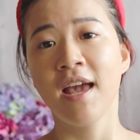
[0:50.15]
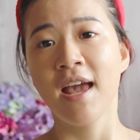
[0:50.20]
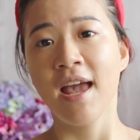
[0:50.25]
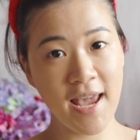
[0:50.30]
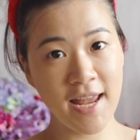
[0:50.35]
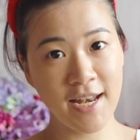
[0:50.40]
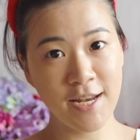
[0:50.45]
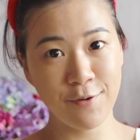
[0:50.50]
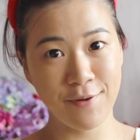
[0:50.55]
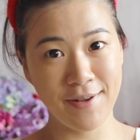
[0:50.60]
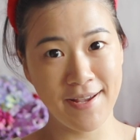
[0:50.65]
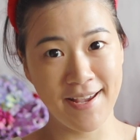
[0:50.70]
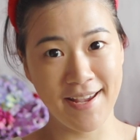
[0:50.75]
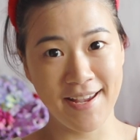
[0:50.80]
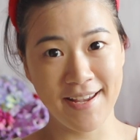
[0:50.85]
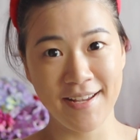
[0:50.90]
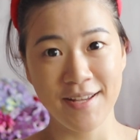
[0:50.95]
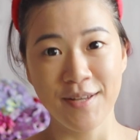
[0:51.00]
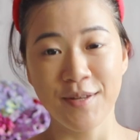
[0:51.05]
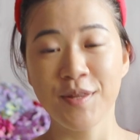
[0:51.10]

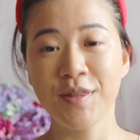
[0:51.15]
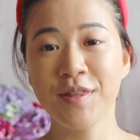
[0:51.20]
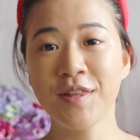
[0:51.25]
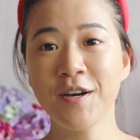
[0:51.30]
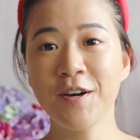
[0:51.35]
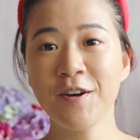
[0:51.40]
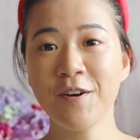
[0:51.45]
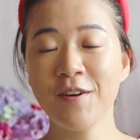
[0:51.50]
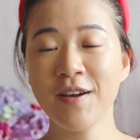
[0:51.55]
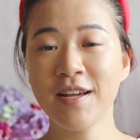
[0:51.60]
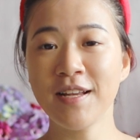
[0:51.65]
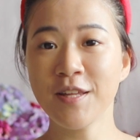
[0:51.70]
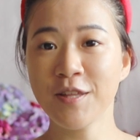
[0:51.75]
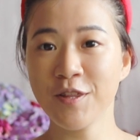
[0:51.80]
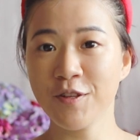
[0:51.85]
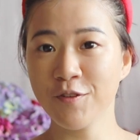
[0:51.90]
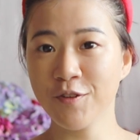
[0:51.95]
Anyway, so in this